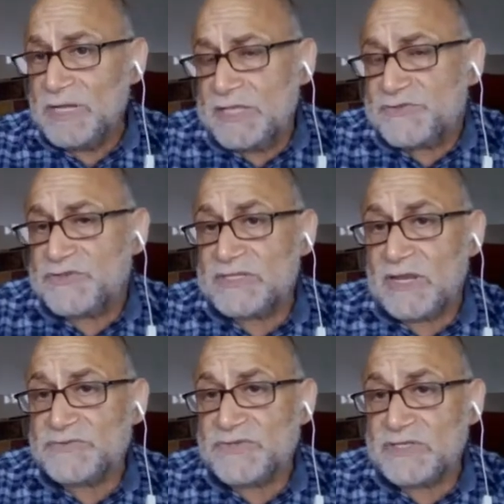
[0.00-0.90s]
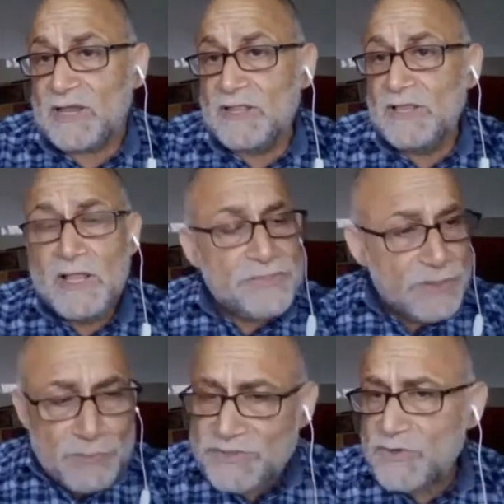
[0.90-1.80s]
etc. There
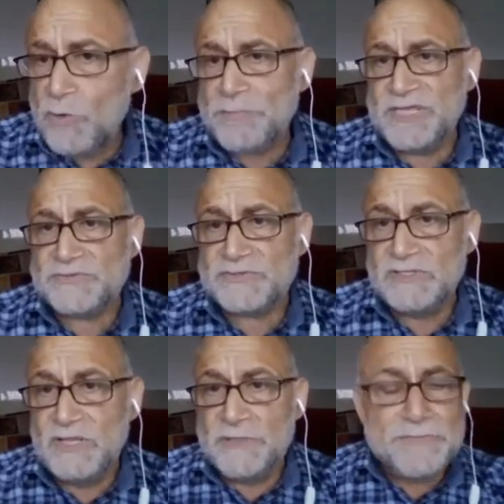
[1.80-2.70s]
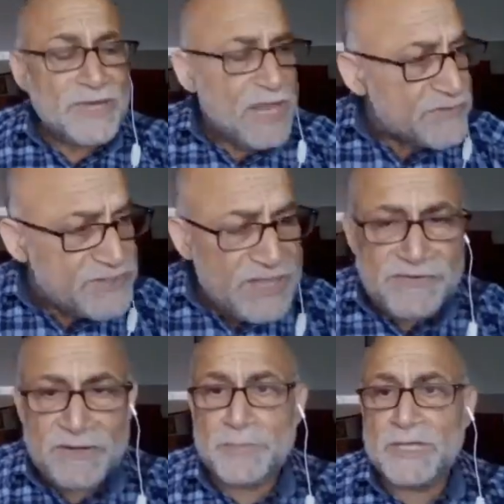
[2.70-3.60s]
was no peace. There has
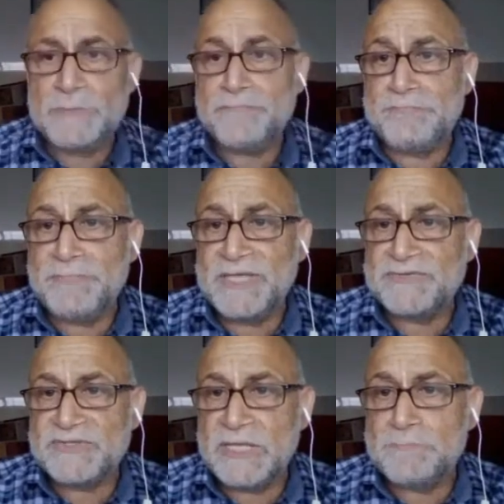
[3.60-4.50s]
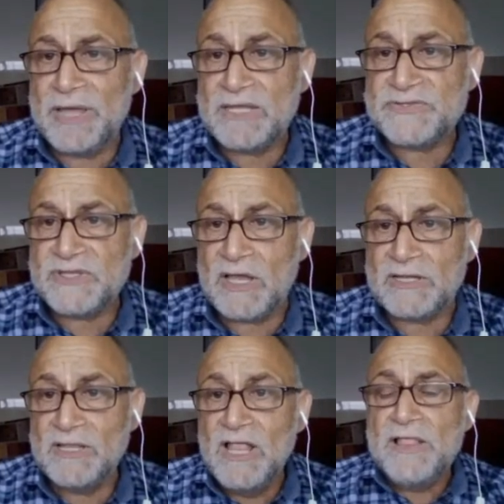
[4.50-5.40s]
never been peace in Palestine.
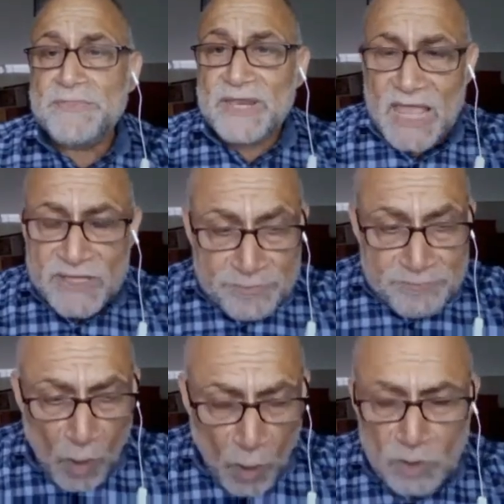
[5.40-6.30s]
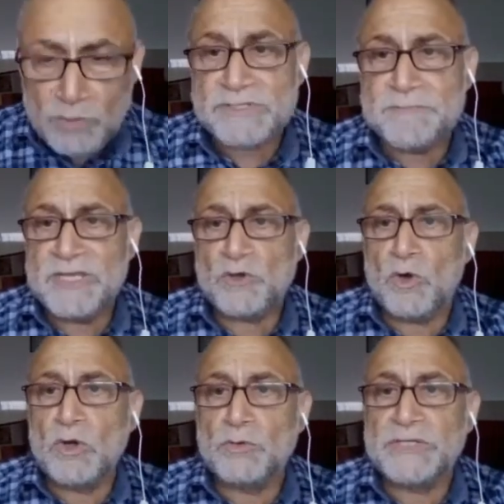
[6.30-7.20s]
There has always been
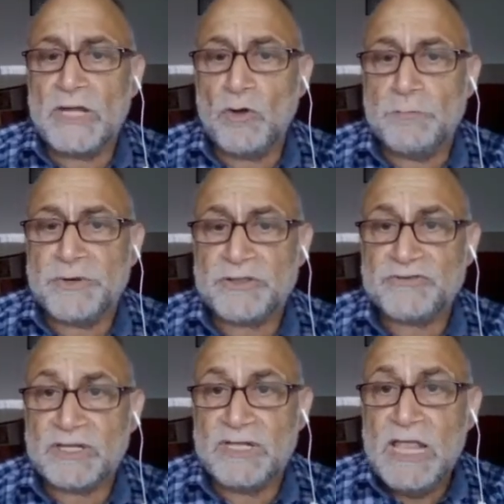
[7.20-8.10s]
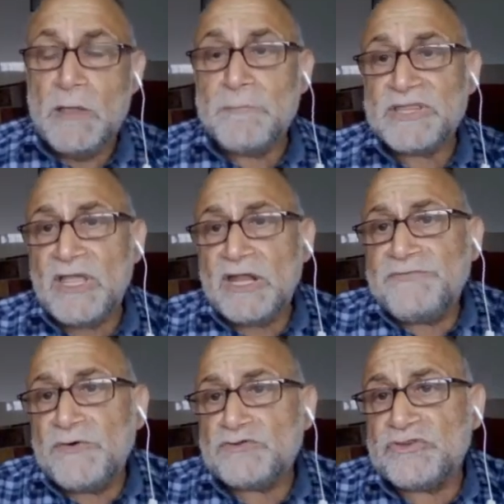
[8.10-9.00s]
colonial oppression. But
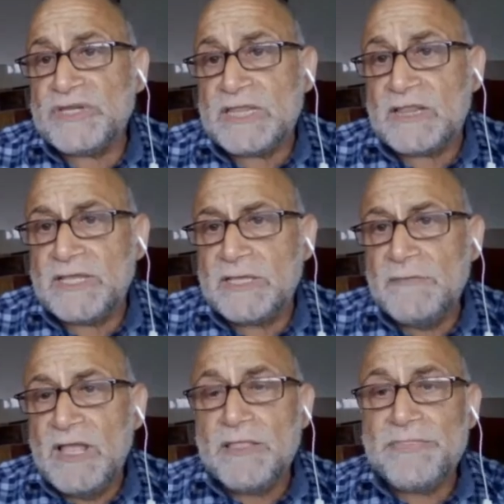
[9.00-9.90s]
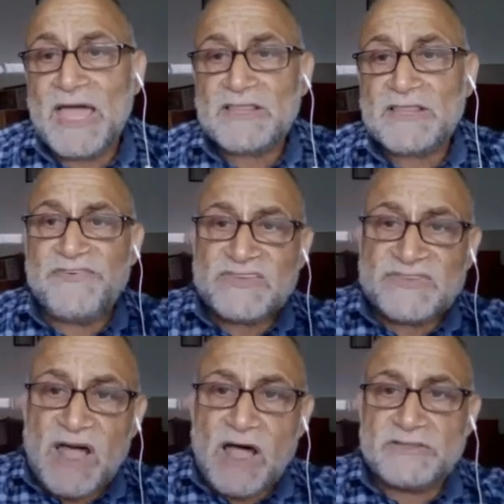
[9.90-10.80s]
unfortunately, that
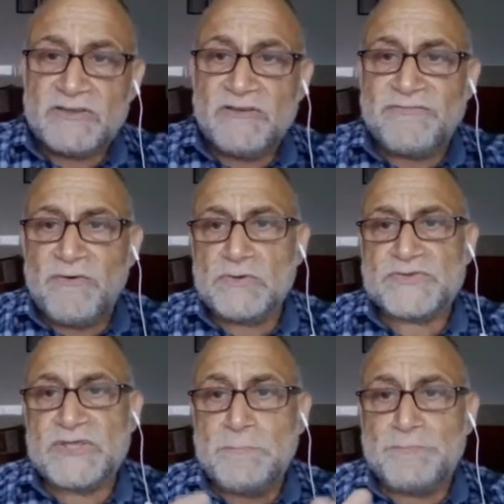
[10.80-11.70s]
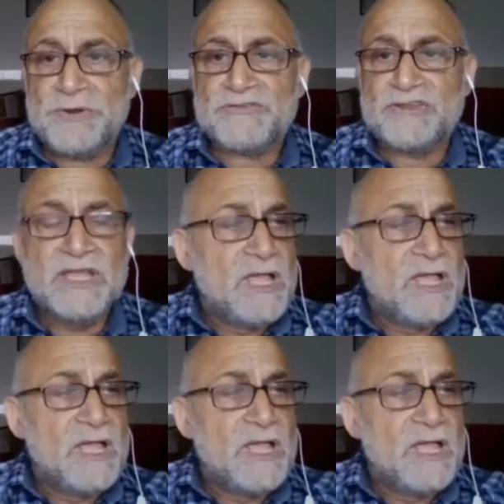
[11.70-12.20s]
facade, false impression,